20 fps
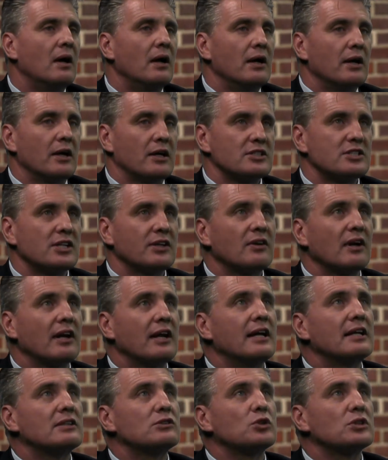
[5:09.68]
Yeah, certainly.
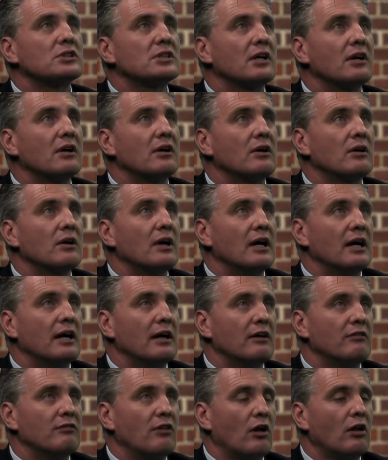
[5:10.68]
It's also
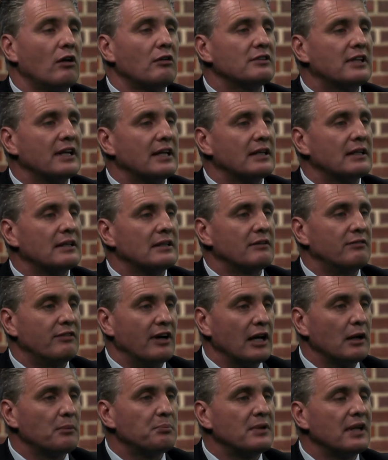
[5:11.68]
evolved and
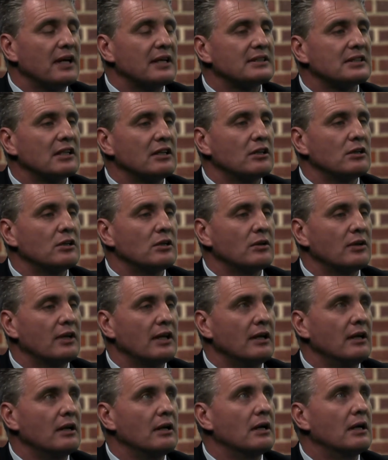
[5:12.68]
developed now, so
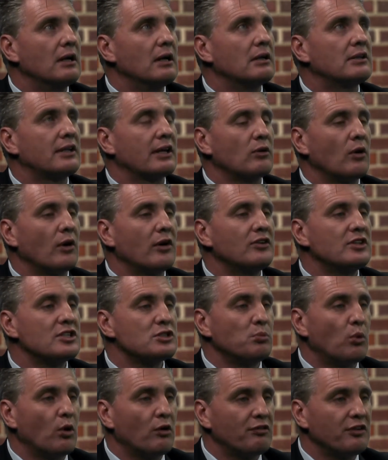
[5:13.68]
the technology is
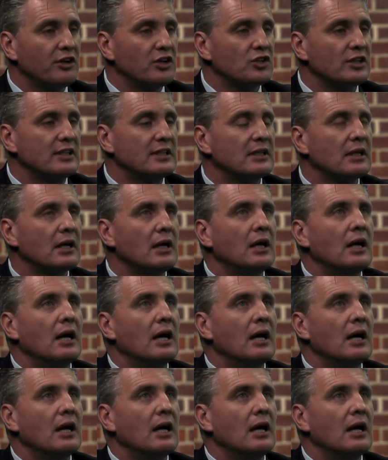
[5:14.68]
more efficient.